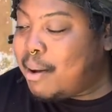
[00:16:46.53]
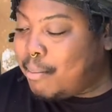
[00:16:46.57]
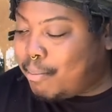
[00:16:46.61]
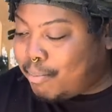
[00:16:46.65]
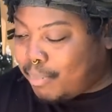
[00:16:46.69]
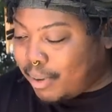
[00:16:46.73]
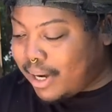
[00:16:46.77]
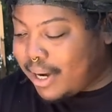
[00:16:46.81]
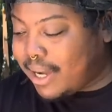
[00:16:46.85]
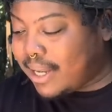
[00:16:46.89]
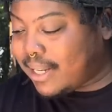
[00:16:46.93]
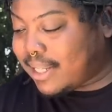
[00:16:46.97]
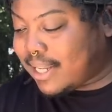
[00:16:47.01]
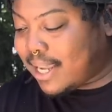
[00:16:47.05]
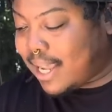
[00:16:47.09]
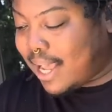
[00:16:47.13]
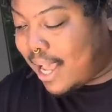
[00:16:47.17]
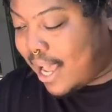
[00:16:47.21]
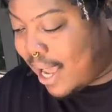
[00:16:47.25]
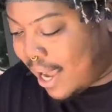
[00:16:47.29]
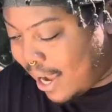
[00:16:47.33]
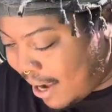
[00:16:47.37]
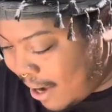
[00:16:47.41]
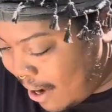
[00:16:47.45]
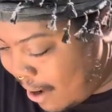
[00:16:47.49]
But
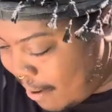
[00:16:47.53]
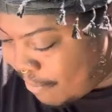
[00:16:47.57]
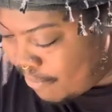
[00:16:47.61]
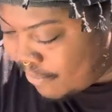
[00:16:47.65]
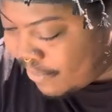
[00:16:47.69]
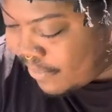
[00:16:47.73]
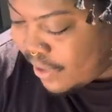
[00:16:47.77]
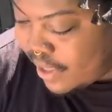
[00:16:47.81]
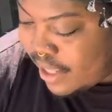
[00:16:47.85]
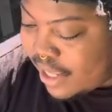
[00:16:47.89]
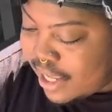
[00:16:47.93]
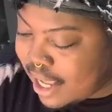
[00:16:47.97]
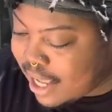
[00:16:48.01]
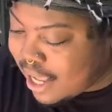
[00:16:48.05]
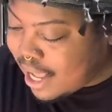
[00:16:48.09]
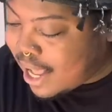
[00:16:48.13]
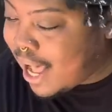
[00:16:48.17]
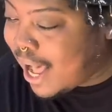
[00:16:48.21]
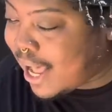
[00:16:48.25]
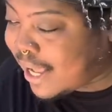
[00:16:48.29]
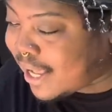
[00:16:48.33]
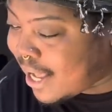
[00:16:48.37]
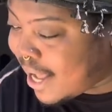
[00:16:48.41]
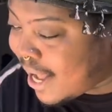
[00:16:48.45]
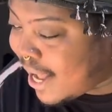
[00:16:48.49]

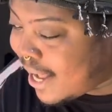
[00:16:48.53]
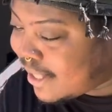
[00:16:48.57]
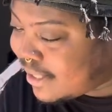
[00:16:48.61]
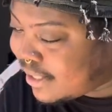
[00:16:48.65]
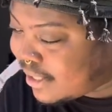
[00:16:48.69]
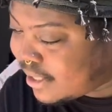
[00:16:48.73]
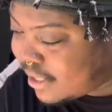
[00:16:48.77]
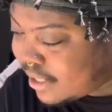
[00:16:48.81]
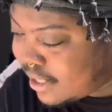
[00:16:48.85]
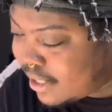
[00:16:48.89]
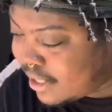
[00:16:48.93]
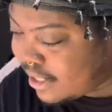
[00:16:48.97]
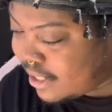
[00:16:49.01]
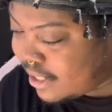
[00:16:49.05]
I got